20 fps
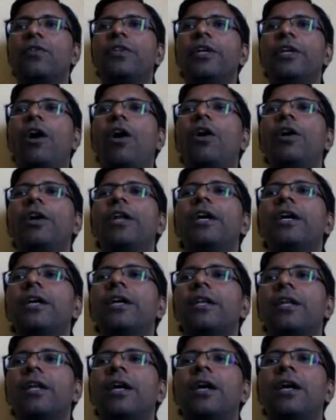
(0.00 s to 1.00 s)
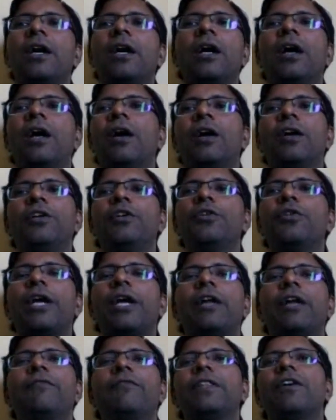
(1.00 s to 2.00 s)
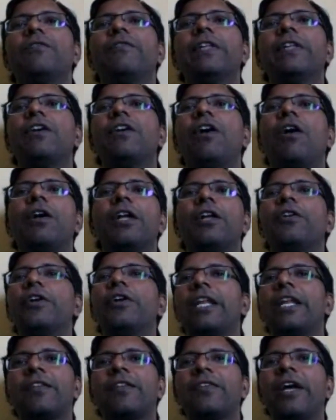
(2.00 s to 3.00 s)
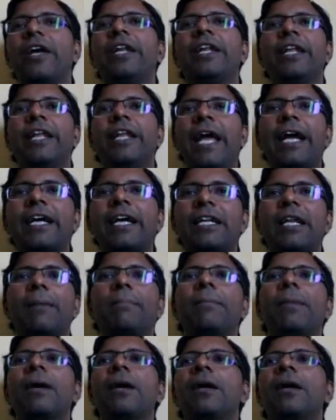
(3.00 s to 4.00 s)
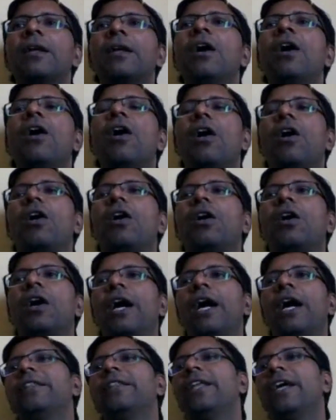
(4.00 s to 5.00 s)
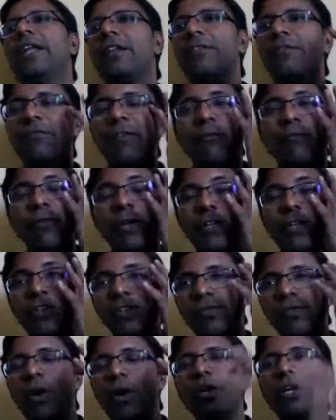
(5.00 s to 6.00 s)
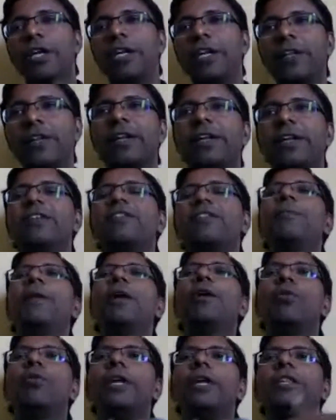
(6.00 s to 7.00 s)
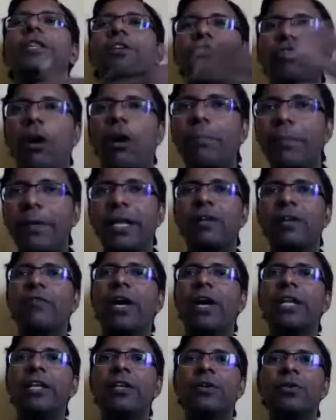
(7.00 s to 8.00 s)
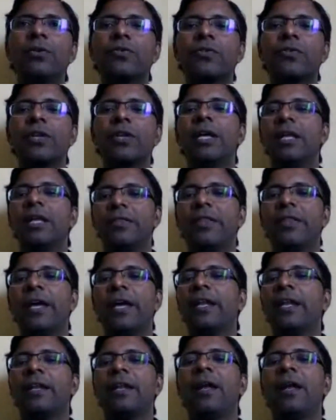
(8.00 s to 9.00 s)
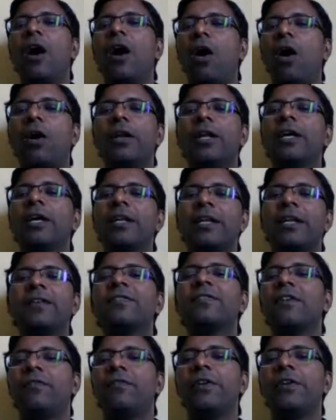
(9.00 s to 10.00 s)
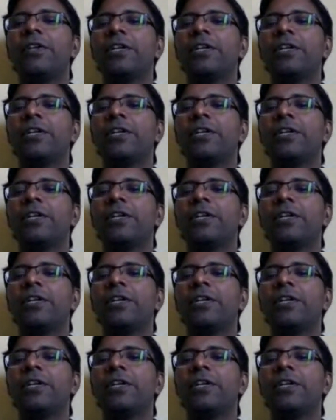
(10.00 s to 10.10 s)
So the order you can with the order you can assign a rank number, and then from which you want to display only the top 10 values, then order is sufficient.